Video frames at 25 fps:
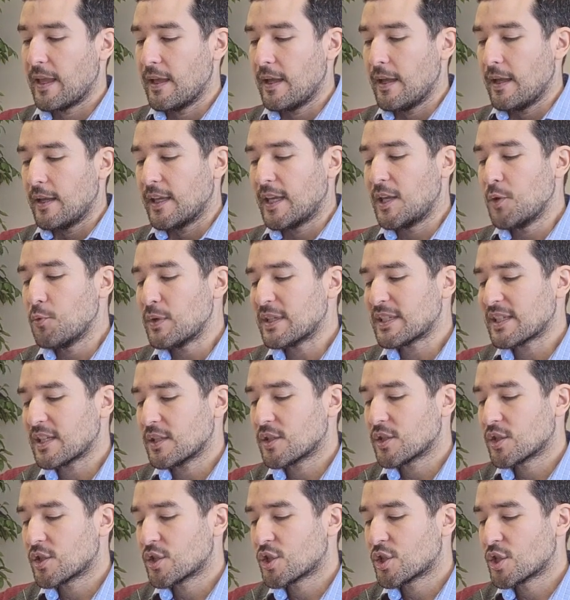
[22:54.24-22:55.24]
He was
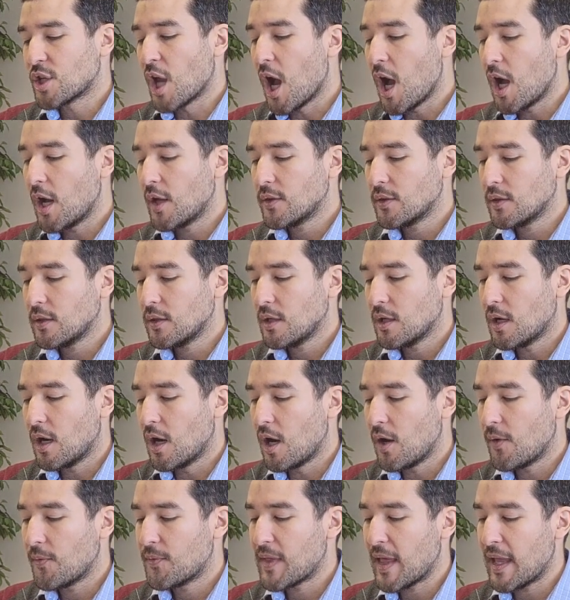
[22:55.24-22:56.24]
son
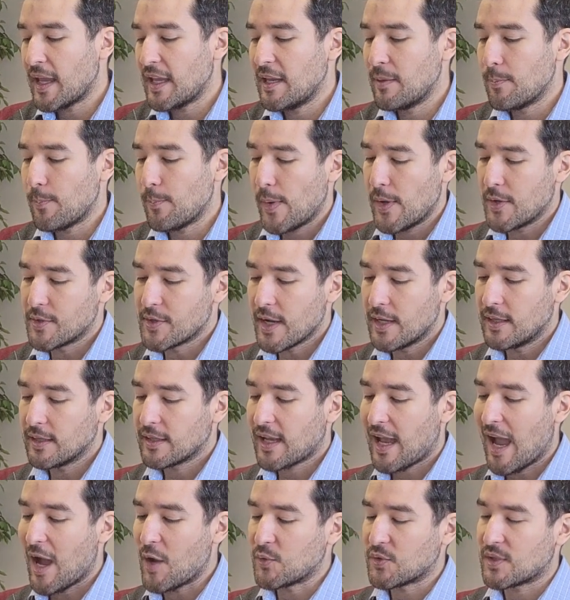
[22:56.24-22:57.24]
of the imperial
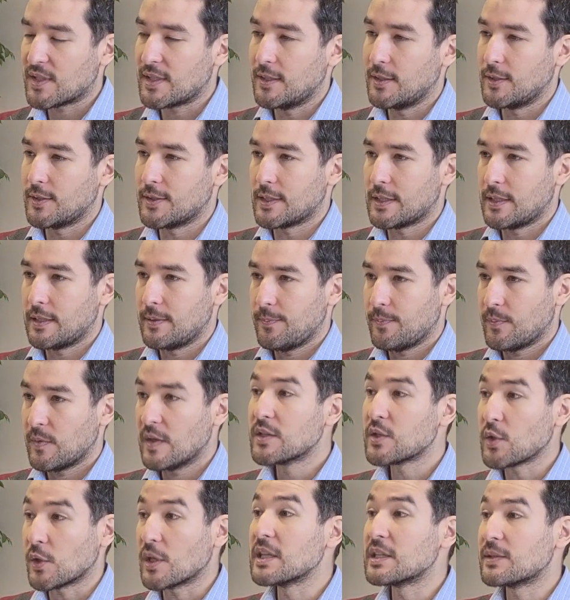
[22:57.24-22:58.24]
counselor.
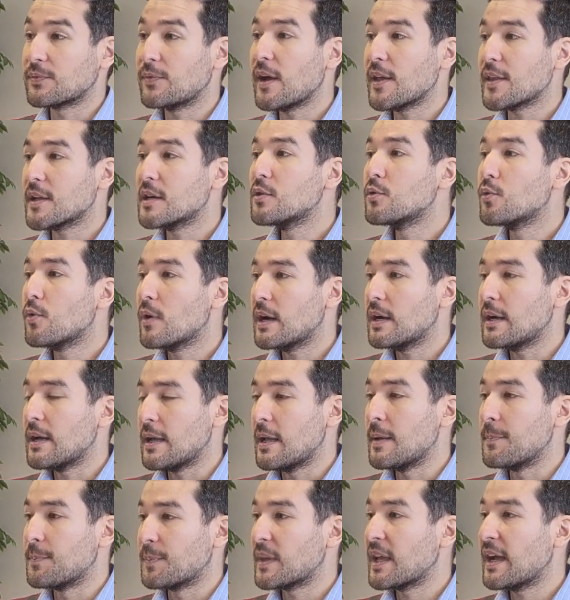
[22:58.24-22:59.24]
So his father
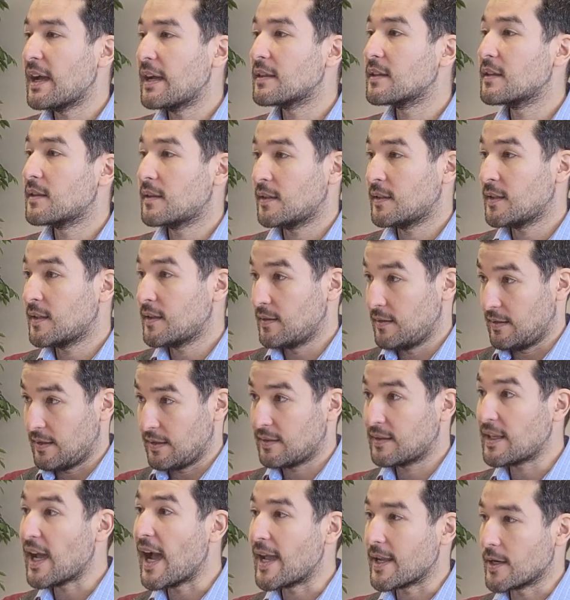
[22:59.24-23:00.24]
had the
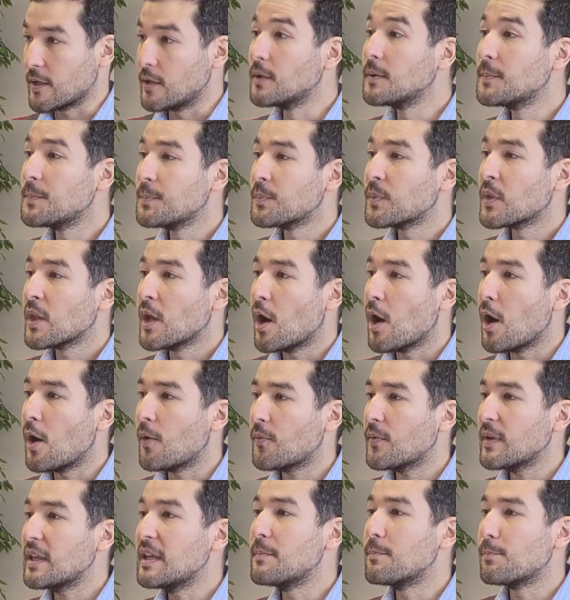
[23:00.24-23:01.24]
title
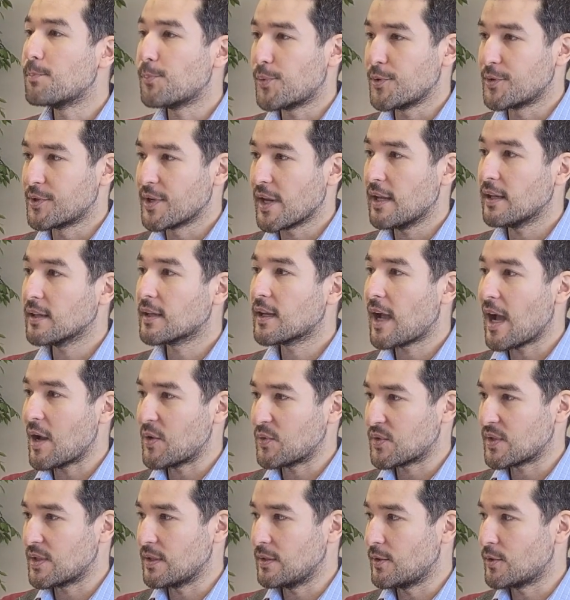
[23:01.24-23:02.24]
of imperial
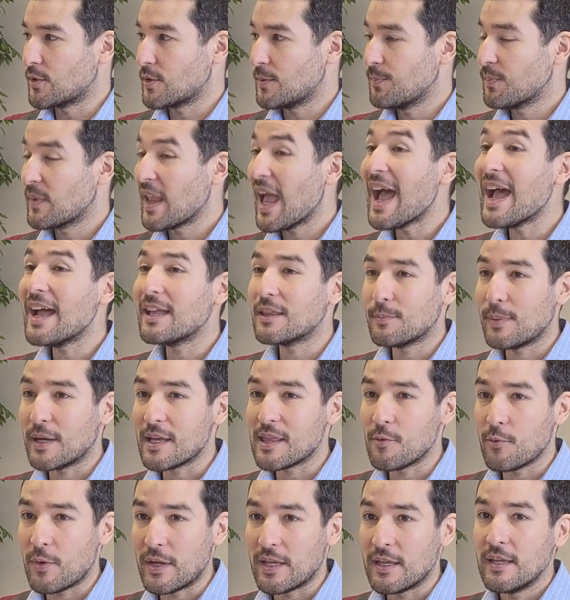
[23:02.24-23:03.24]
counselor. And by
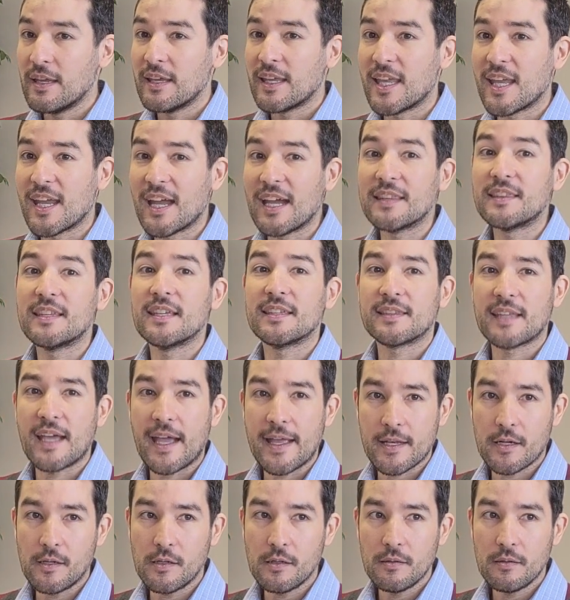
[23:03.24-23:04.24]
the way, he had the title